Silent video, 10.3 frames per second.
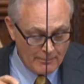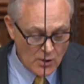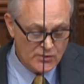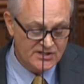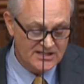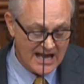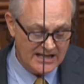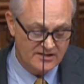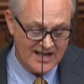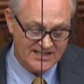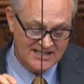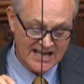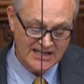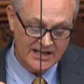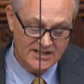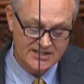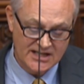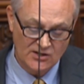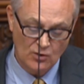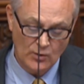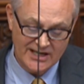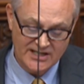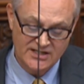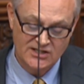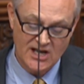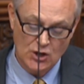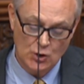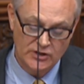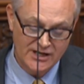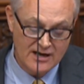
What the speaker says: Both said that sending a signal isn't a good